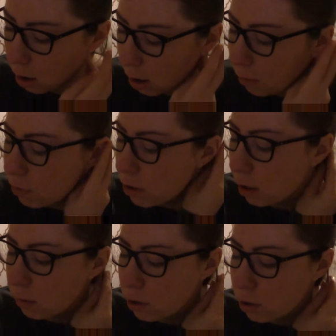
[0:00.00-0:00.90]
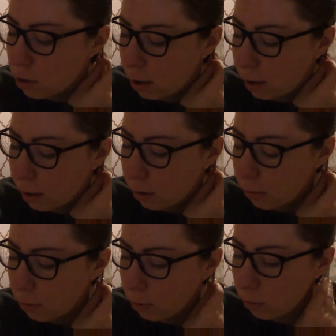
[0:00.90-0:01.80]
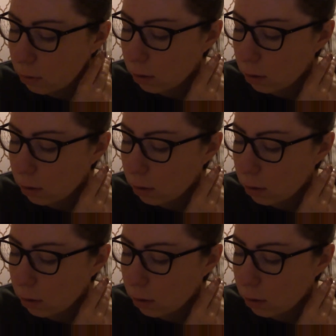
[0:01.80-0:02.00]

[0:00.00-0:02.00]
every day I was just trying to get through.